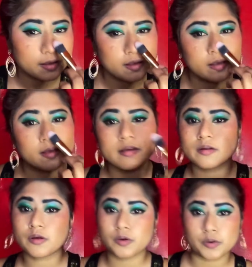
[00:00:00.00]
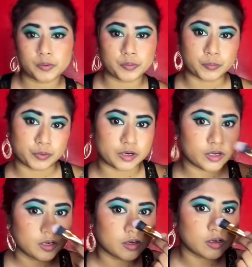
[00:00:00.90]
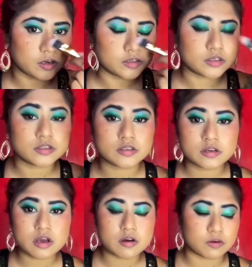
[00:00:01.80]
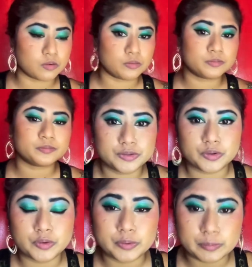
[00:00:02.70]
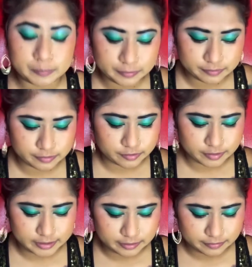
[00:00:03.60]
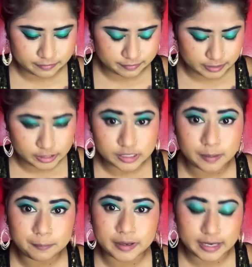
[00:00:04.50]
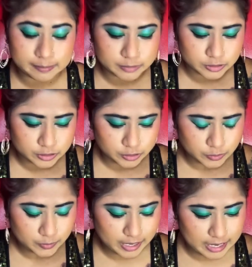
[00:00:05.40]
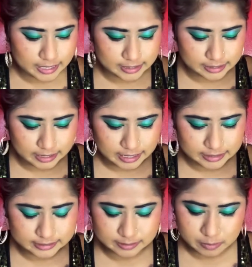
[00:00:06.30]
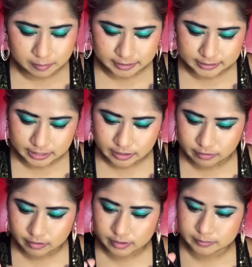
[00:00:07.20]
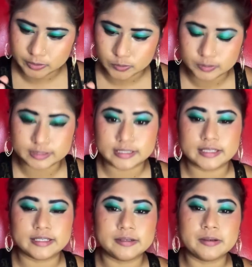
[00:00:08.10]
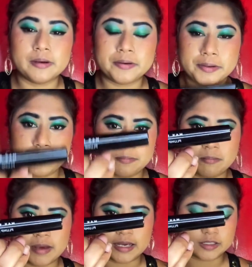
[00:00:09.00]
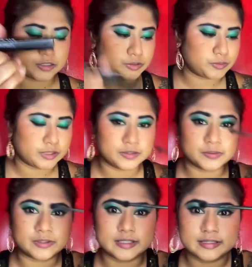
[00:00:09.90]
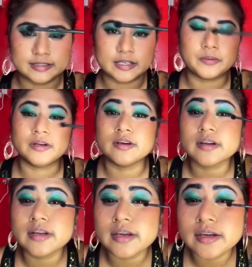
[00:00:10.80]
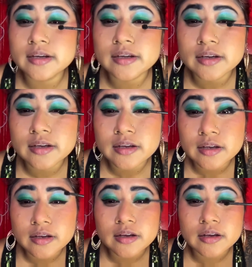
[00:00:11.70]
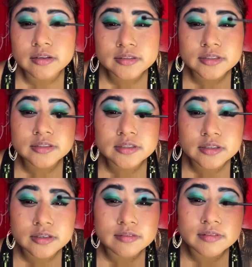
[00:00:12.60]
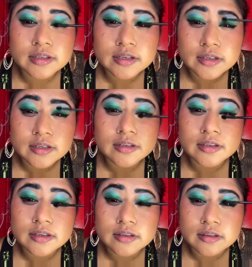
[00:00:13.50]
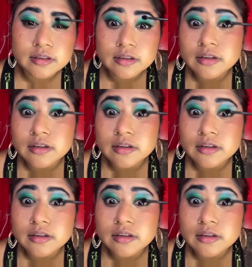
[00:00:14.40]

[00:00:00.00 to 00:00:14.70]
and we're good to go. So before I finish up, I'm gonna go ahead and add some mascara. I'm using MAC Studio. This is how it looks like And just to give that a little